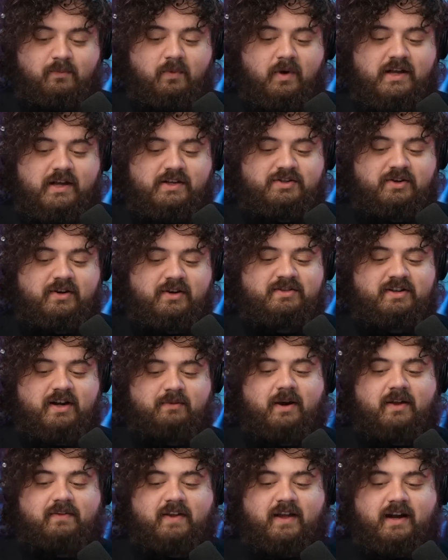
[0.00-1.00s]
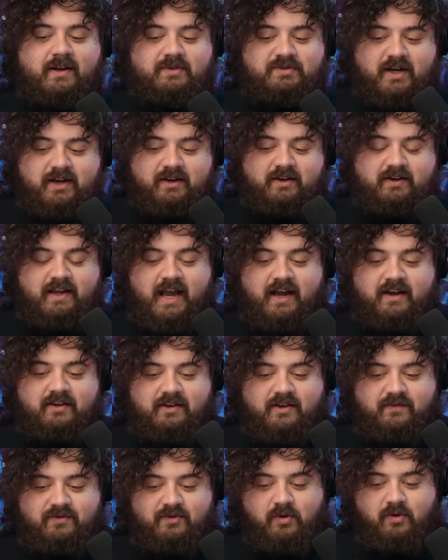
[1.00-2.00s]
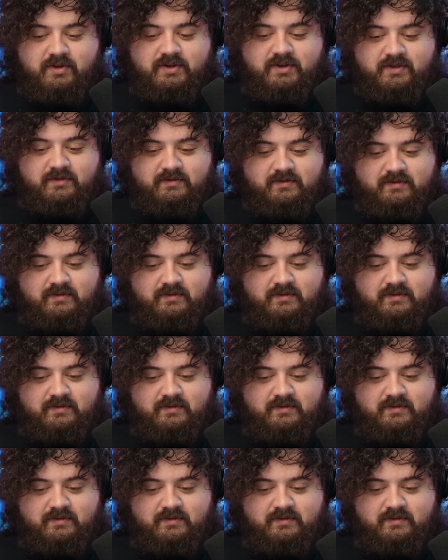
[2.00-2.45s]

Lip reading: As soon as I read that, I was like, yeah, of course.